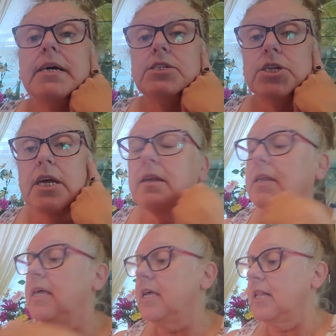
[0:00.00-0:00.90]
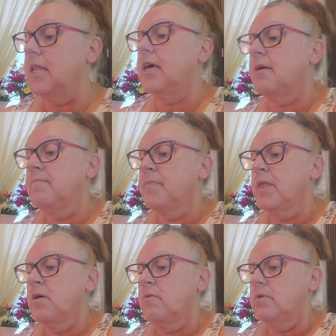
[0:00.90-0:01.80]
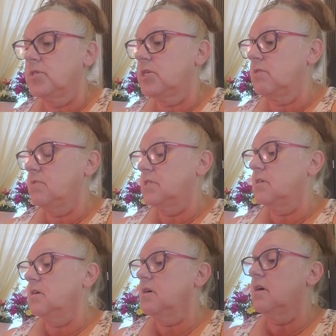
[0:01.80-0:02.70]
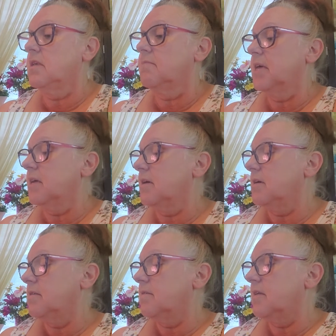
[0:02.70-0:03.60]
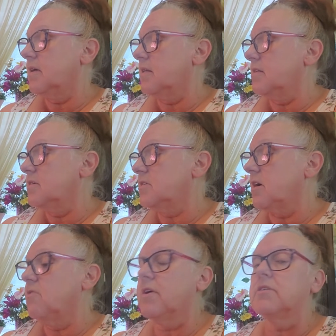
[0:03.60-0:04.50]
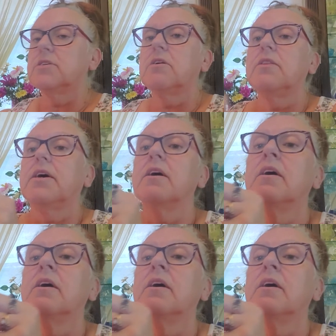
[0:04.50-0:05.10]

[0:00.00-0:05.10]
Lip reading: Jan Neely. Well, she was good because the illustrator, there's all the,